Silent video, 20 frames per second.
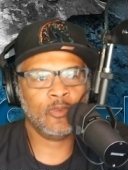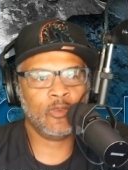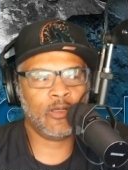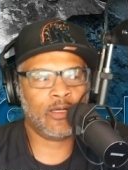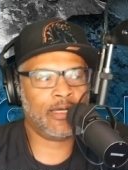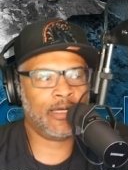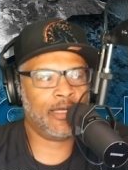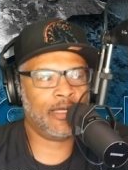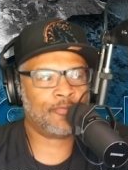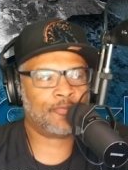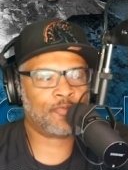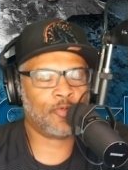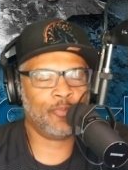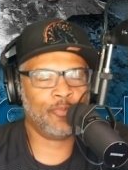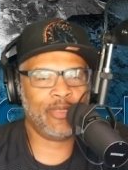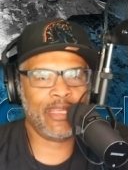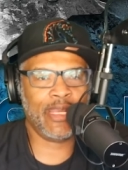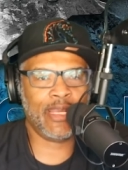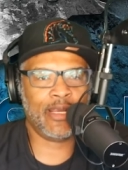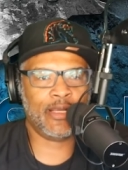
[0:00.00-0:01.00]
uh,
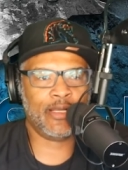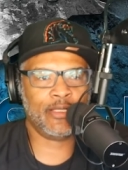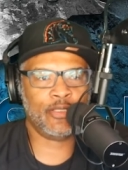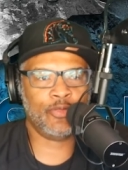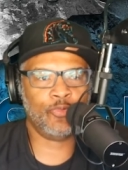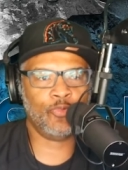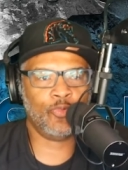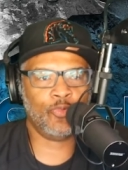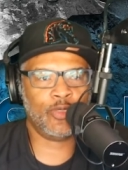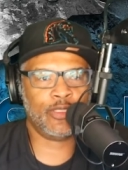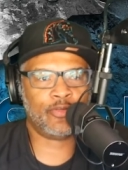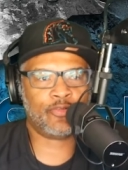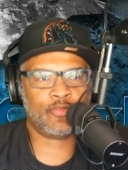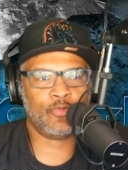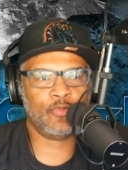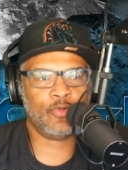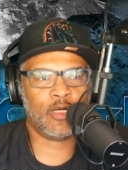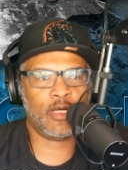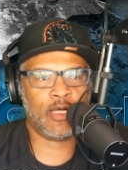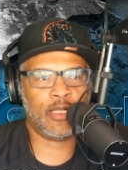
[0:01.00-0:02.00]
from there you went
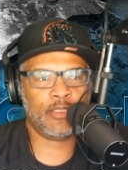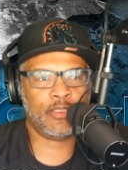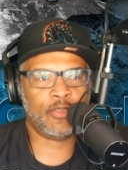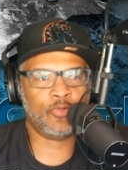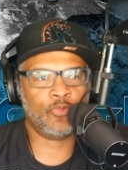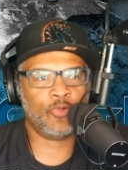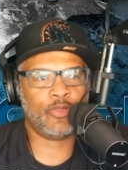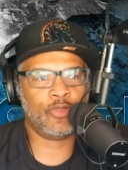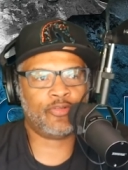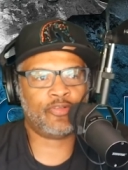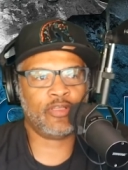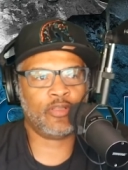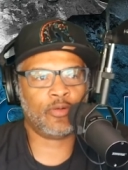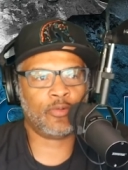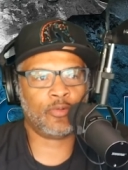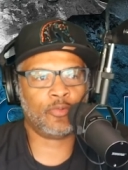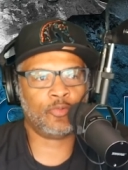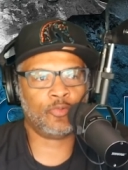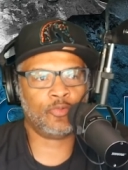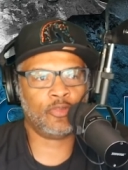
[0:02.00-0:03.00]
to uh, you went to
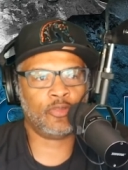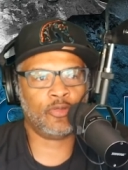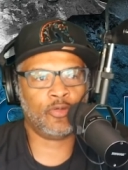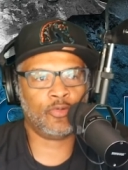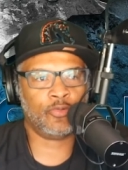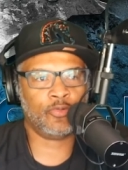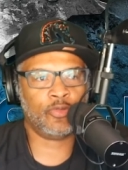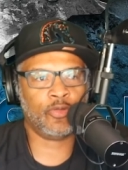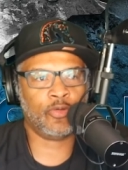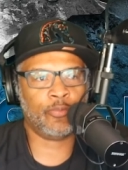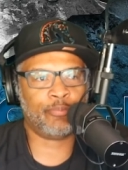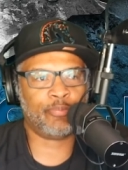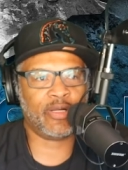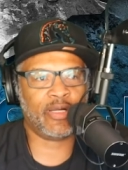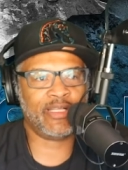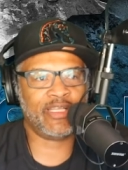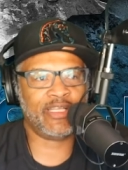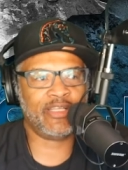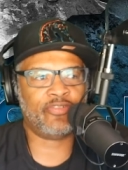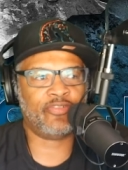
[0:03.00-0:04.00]
your your your
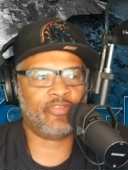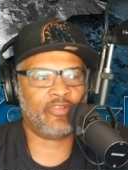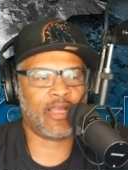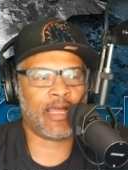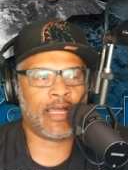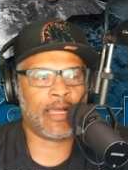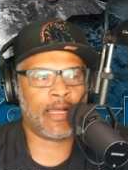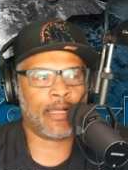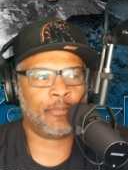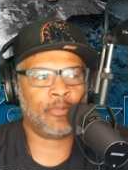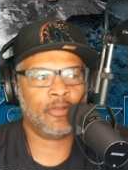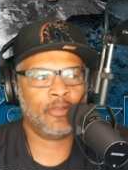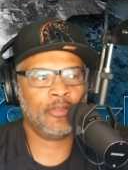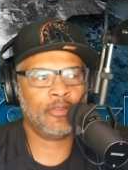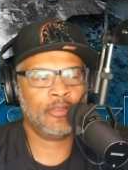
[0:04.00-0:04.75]
buddy's job,